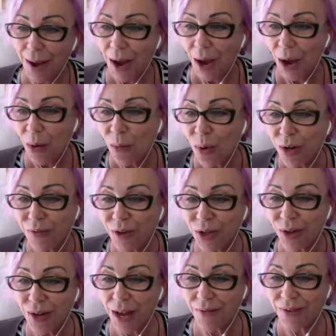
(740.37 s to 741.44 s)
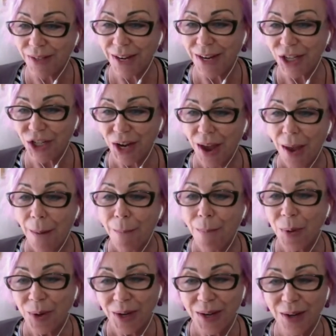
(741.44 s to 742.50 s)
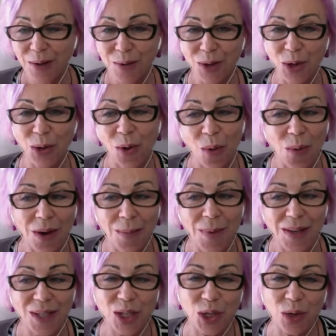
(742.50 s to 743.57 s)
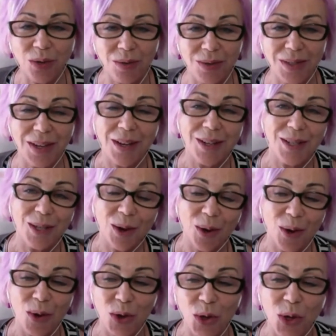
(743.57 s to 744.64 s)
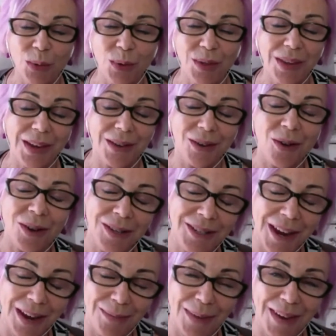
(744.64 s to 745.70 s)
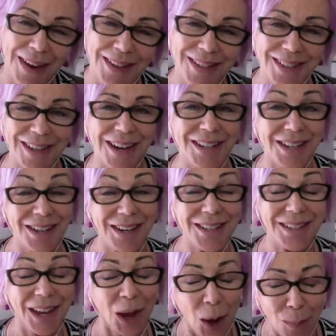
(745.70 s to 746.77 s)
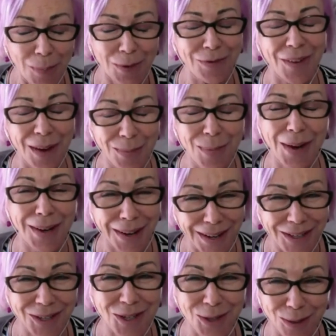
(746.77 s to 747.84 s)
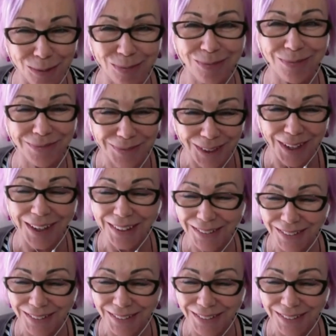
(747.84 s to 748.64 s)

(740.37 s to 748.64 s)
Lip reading: What if you don't have a niche? Moniel, you're one of my students. So you would then contact me and say, Denise, help me find my niche, right?